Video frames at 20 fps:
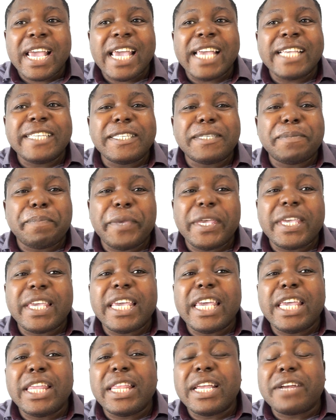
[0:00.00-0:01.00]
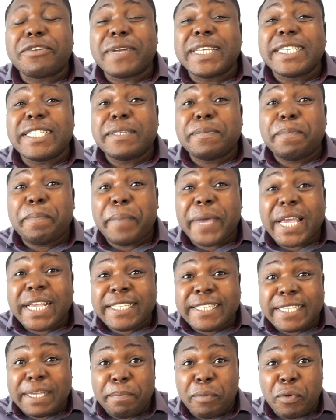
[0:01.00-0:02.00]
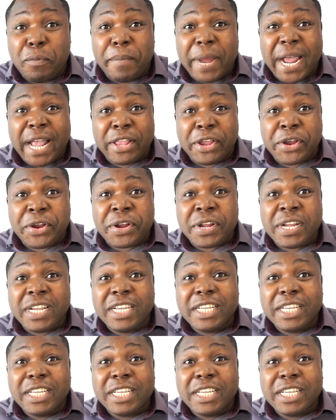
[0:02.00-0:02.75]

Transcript: and speak in a respectable manner,